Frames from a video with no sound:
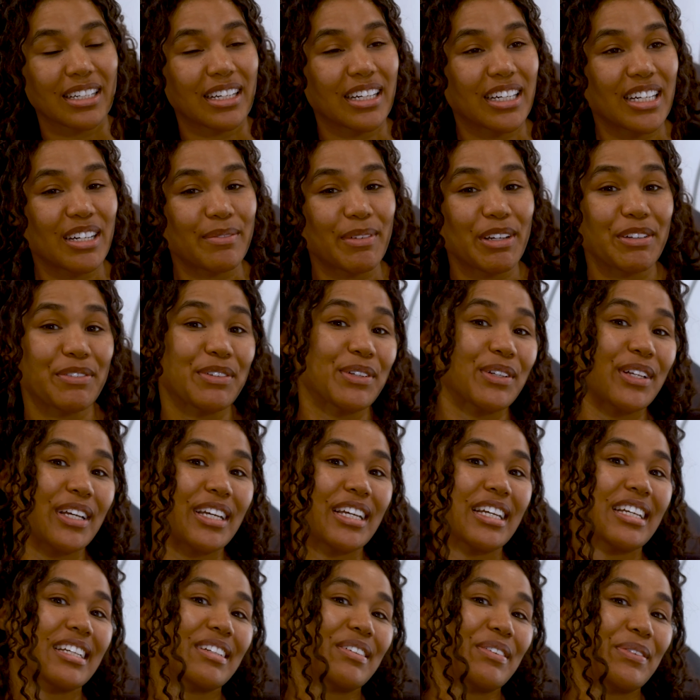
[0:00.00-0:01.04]
I feel
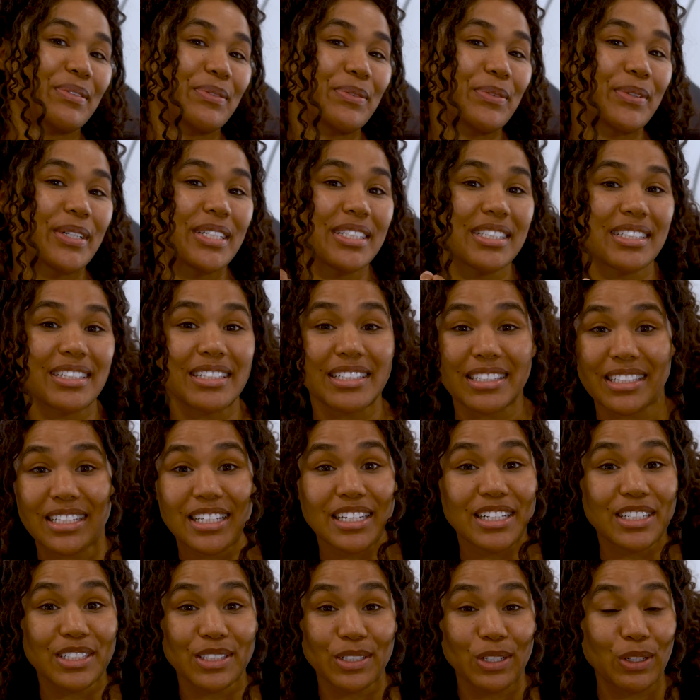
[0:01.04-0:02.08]
like once the
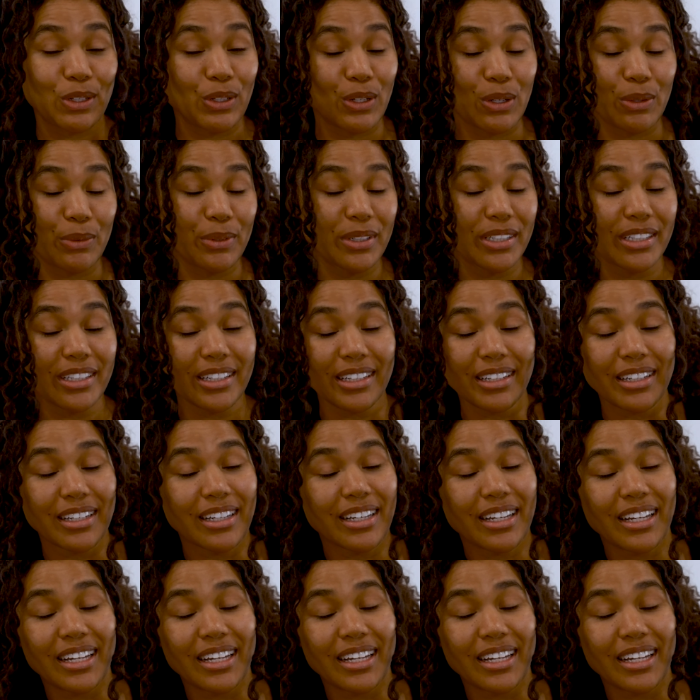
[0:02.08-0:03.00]
skin is glowing,